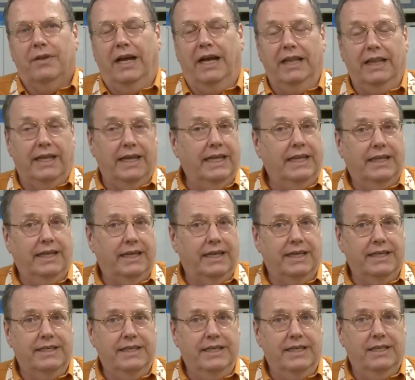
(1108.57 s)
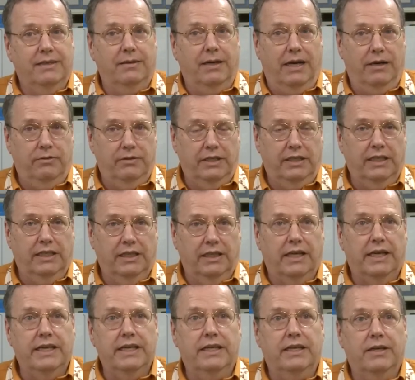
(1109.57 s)
I like that idea. I really
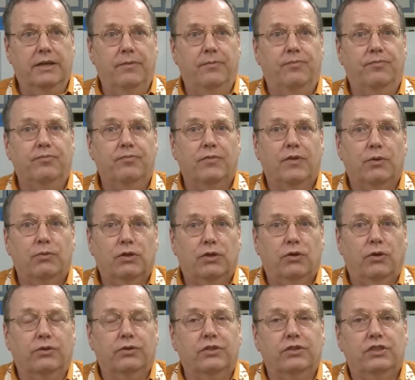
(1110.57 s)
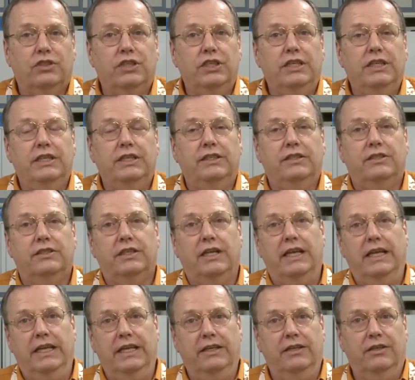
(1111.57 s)
like ricotta cheese
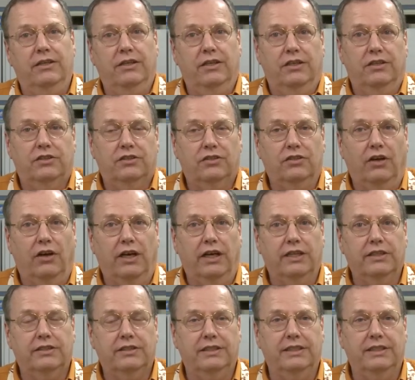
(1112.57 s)
in sauce.